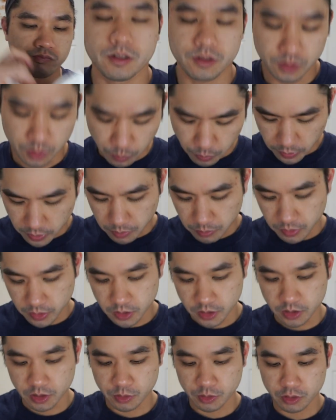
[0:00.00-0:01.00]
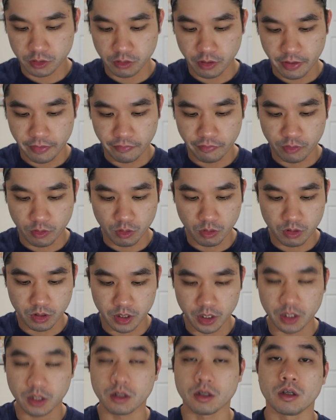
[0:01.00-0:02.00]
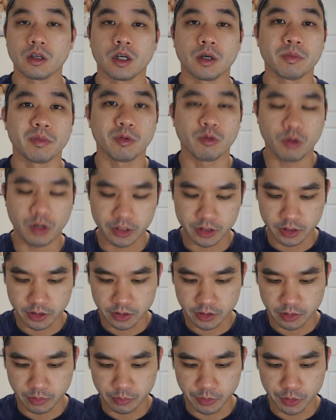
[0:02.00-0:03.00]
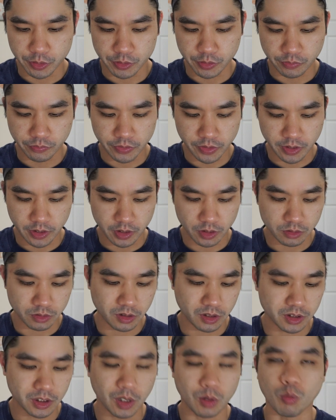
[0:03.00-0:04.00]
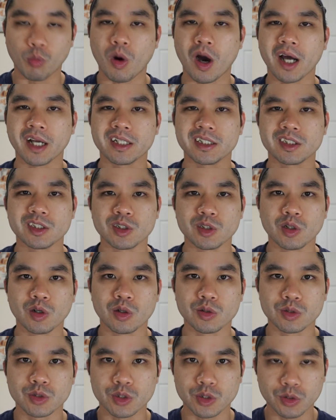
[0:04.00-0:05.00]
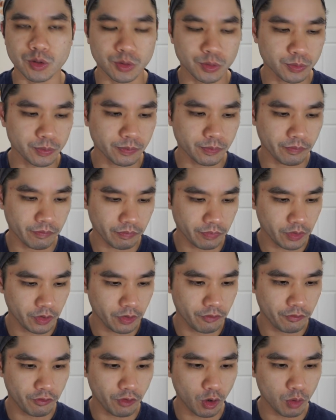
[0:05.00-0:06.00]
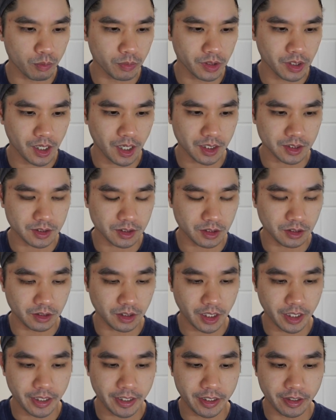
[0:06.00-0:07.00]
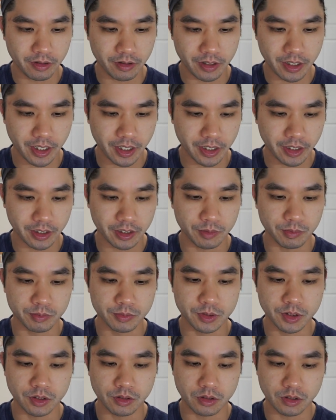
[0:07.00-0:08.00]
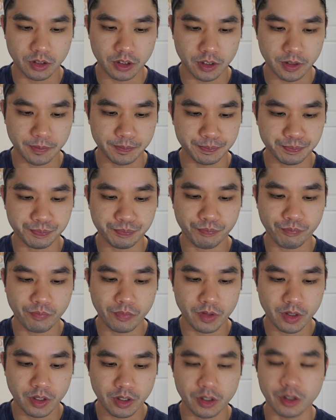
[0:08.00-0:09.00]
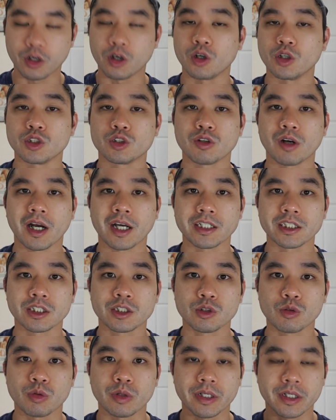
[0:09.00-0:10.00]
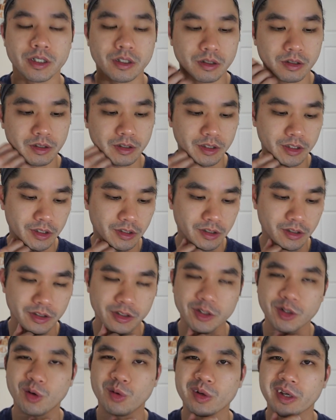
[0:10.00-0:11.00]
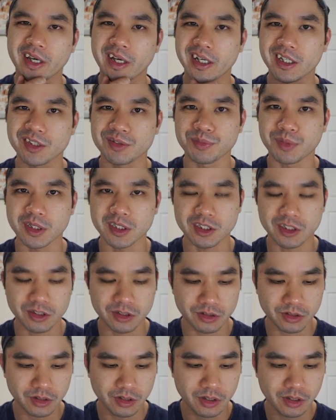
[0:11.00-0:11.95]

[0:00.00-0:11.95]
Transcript: So pretty much it's straightforward. I've been watching some YouTube videos because I wanted to go to foam Minoxidil. I hear that it, you know, it dries quicker. You don't get as much